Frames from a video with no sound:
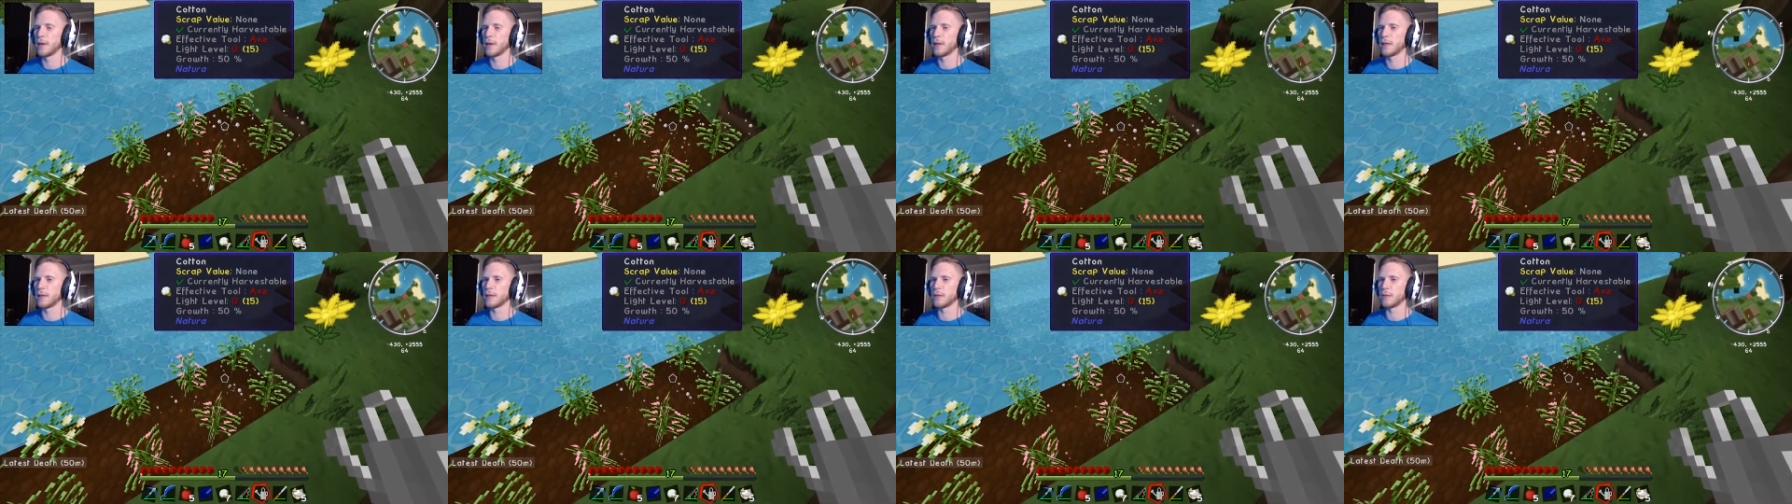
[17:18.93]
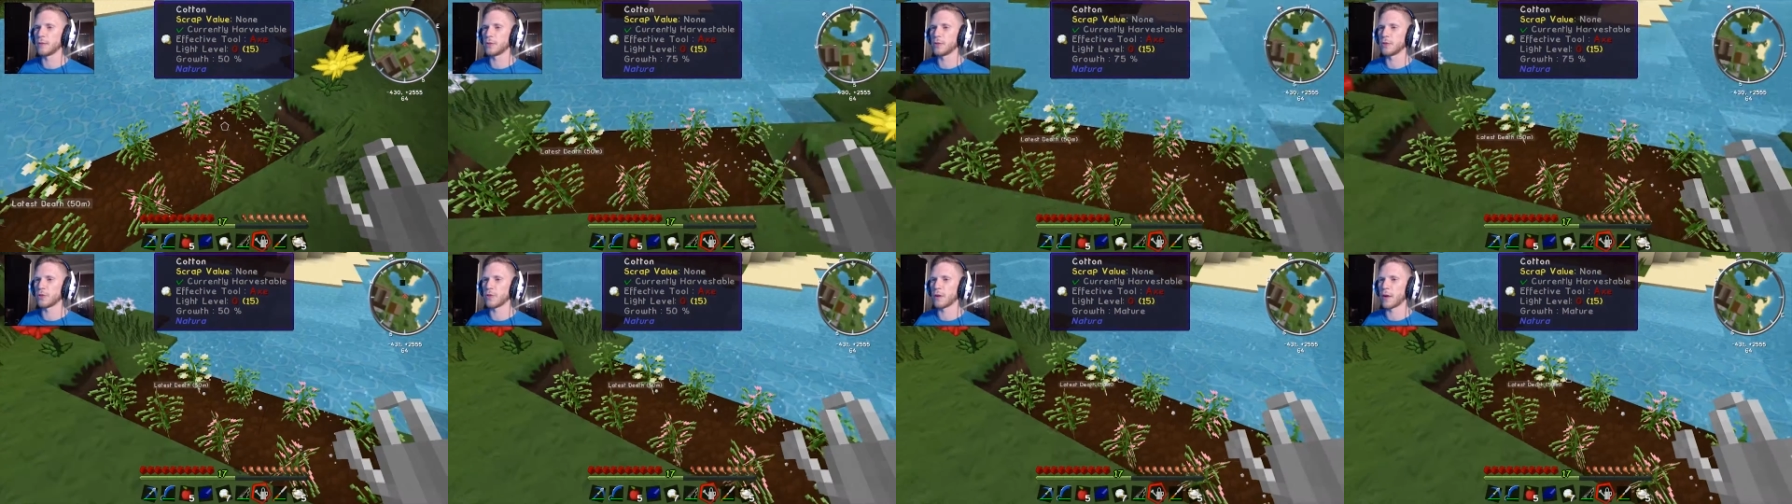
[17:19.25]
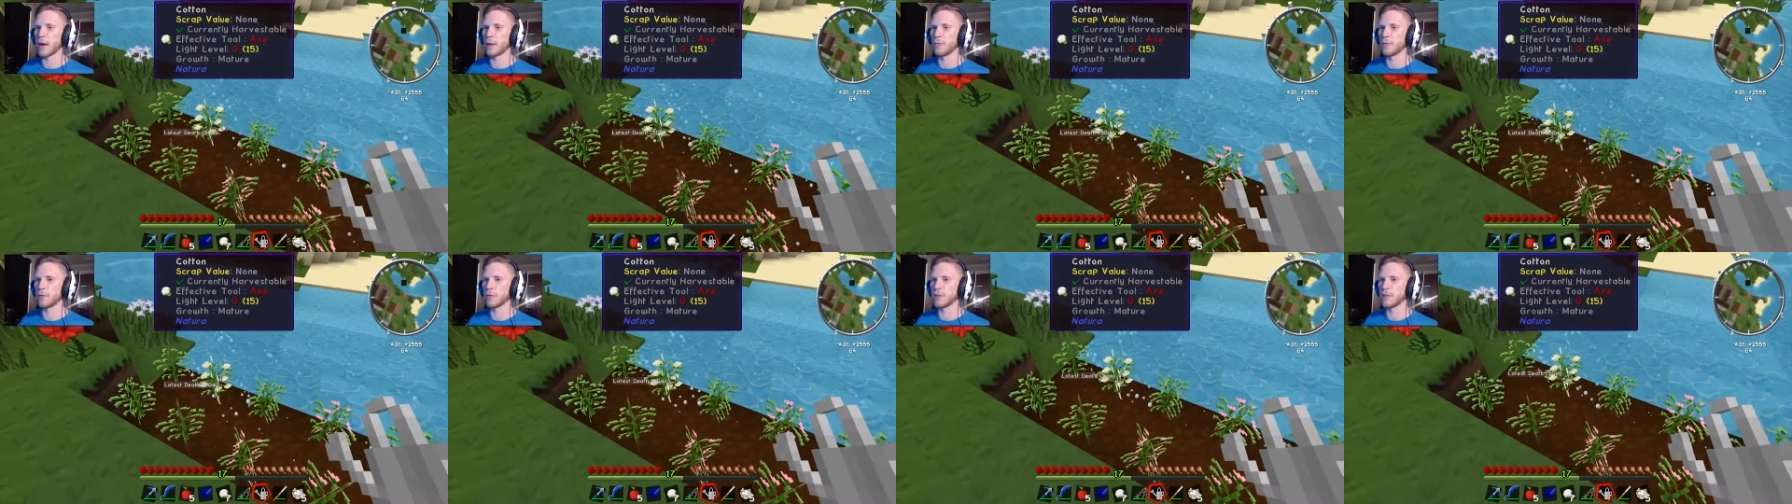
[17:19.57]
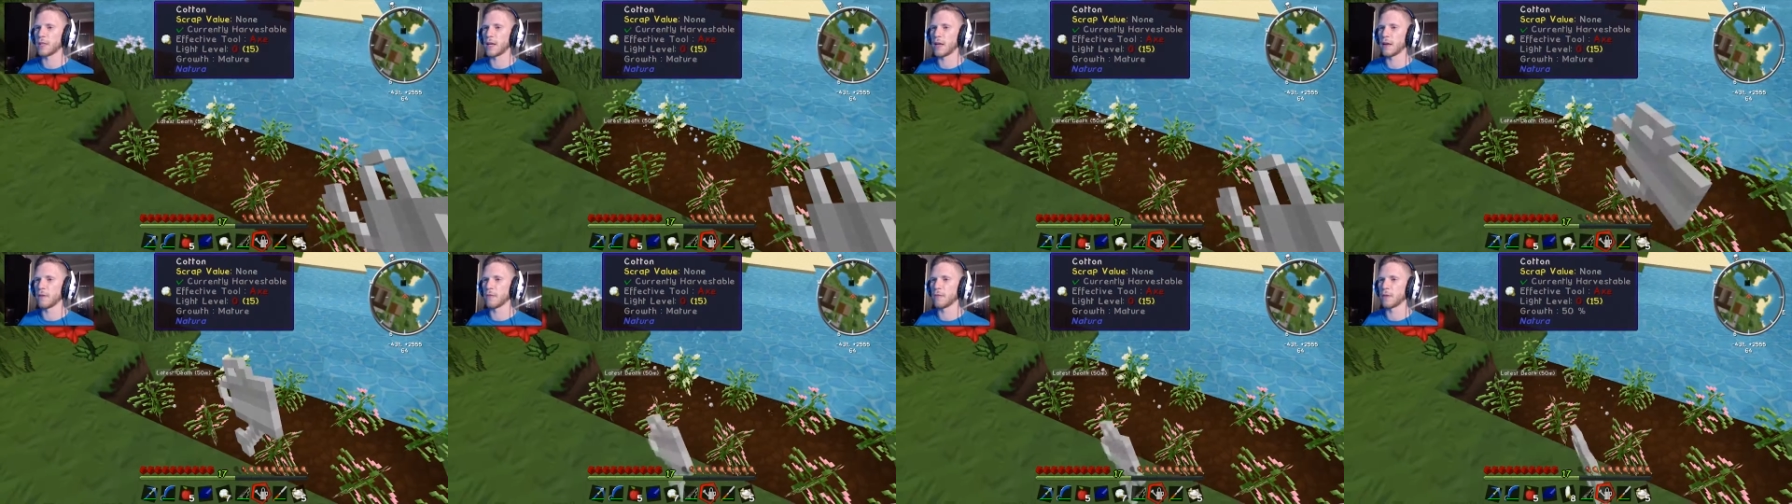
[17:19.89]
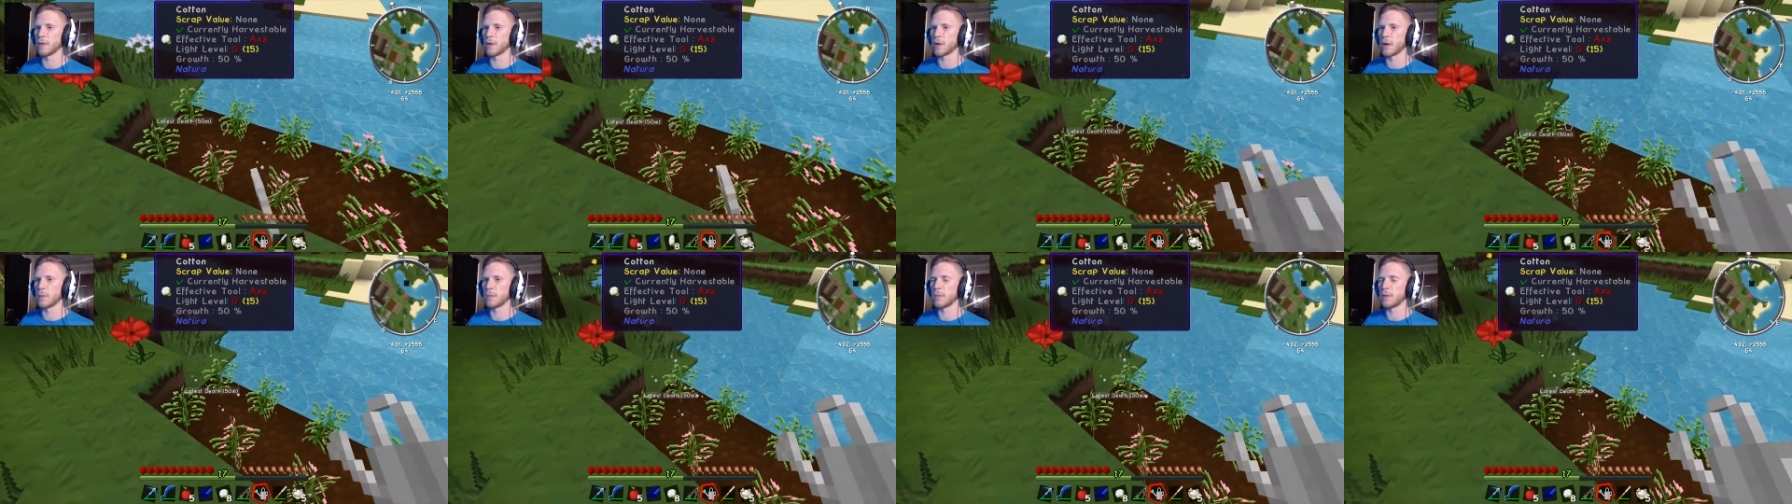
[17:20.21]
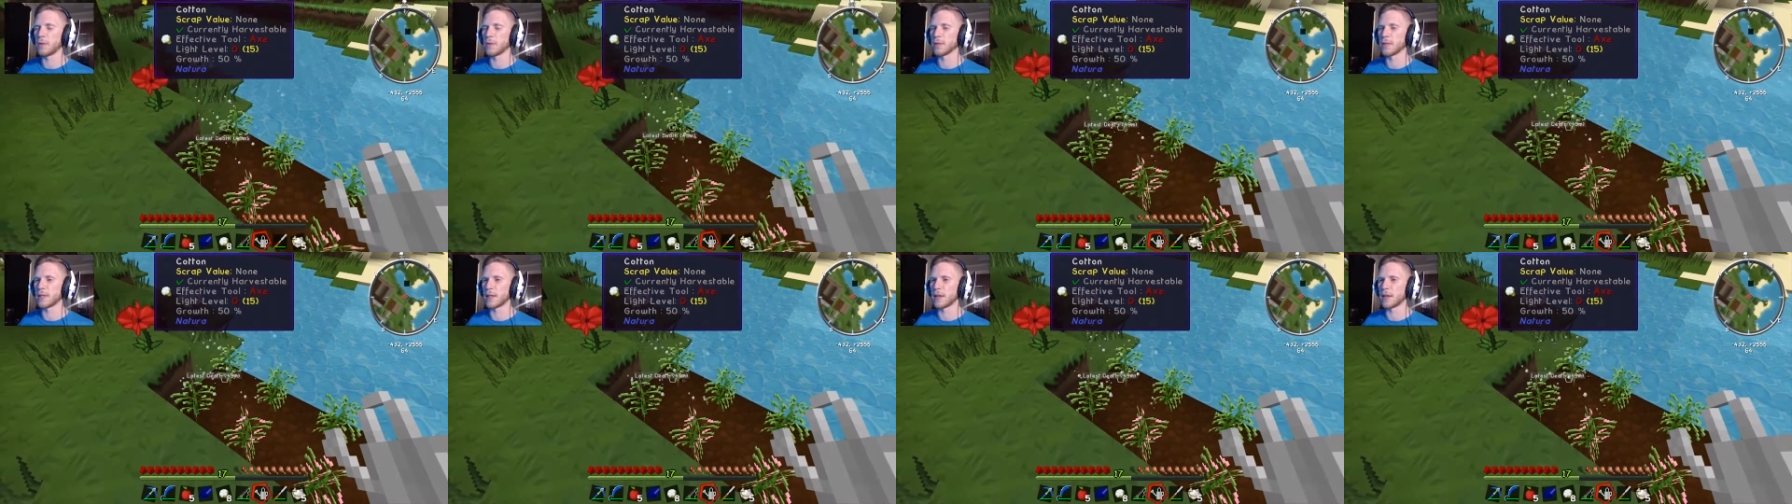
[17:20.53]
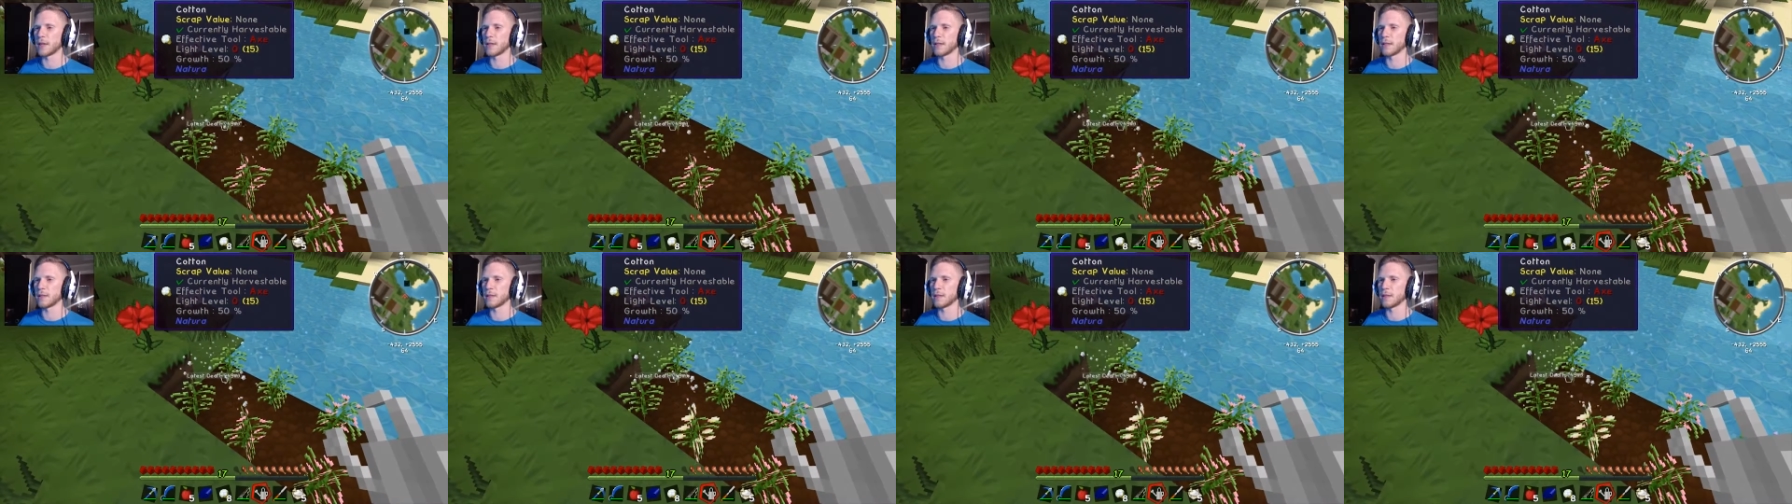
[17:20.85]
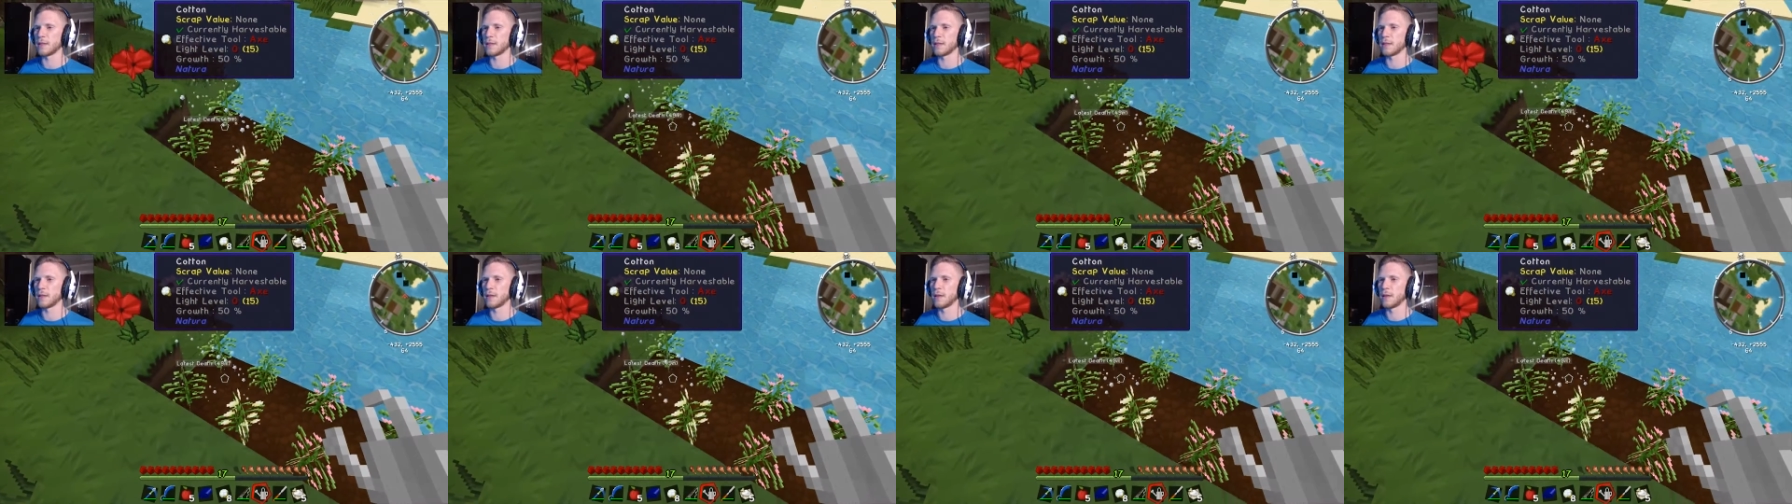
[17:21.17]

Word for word: So let's grab. We'll stay here for a couple seconds and